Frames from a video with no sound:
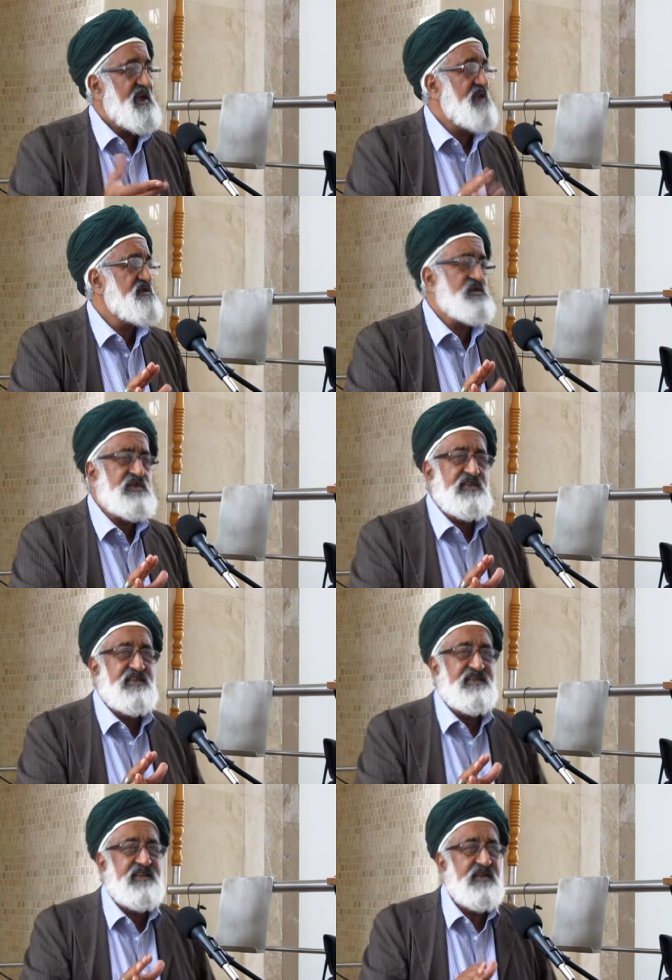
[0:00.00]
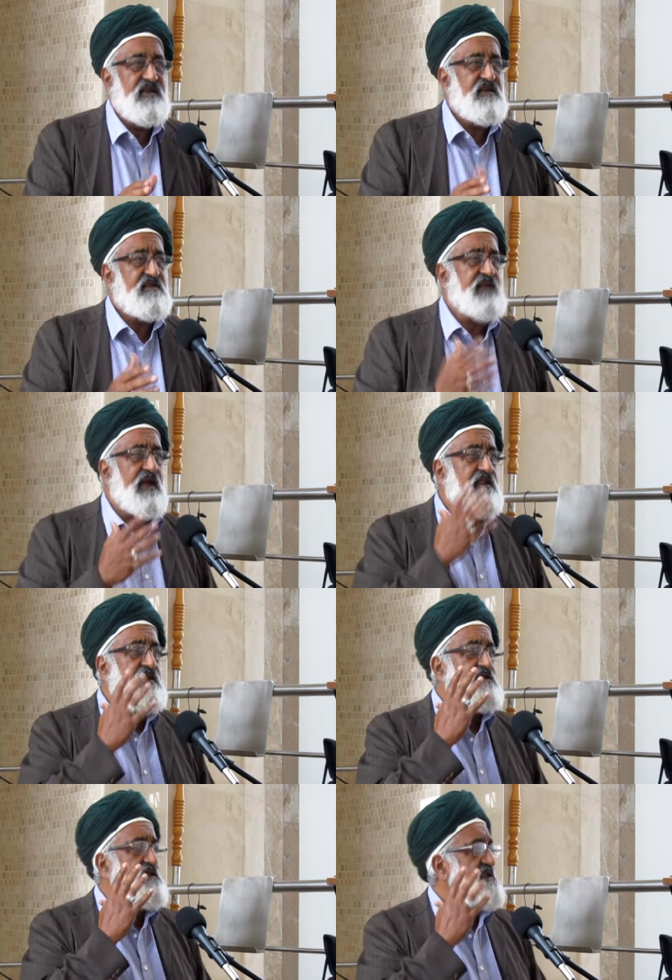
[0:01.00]
And she
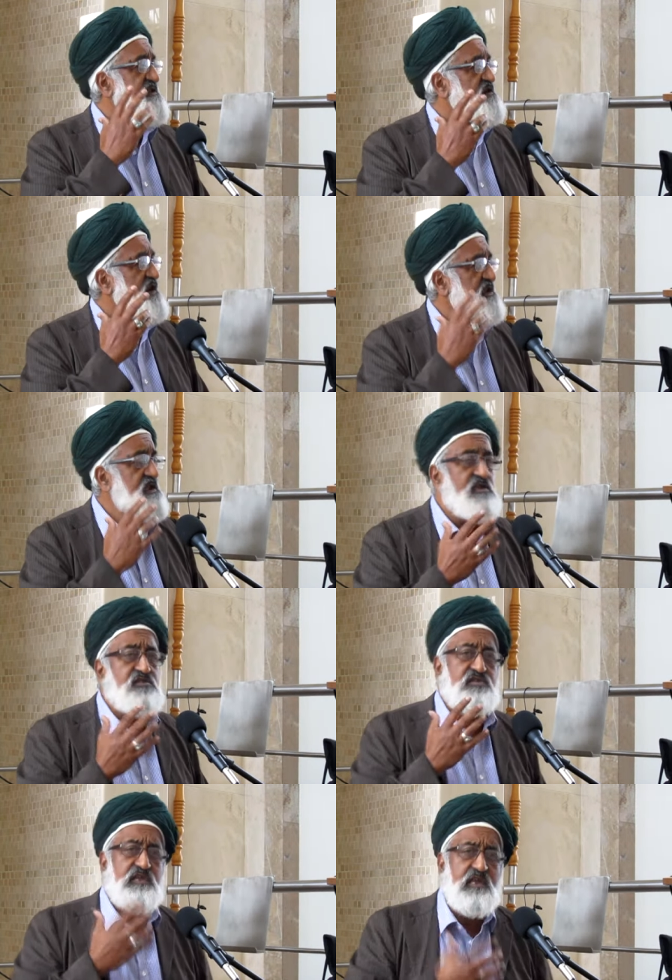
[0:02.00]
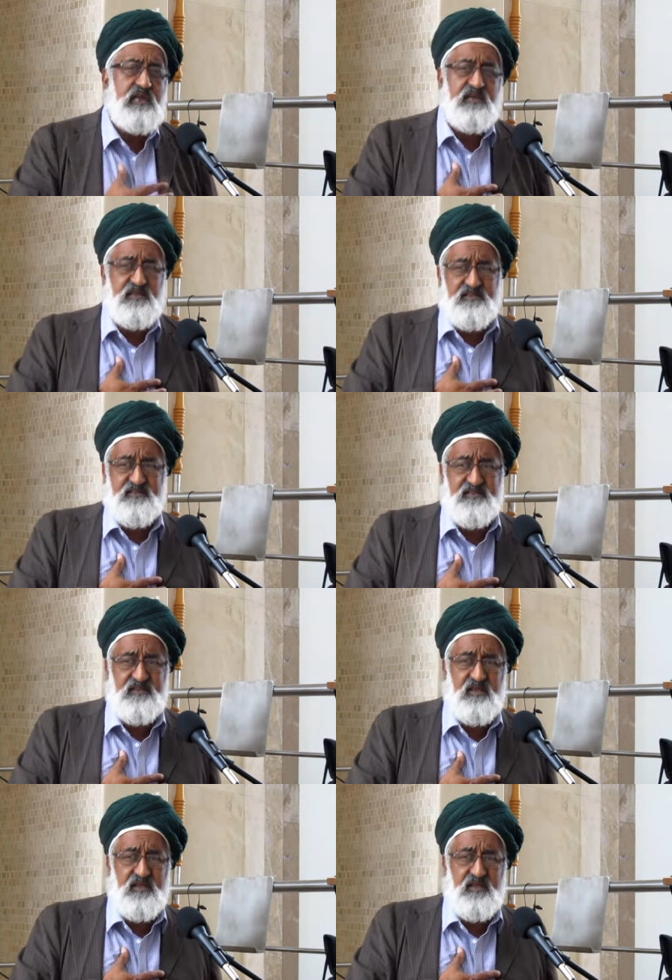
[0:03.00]
silently shedding tears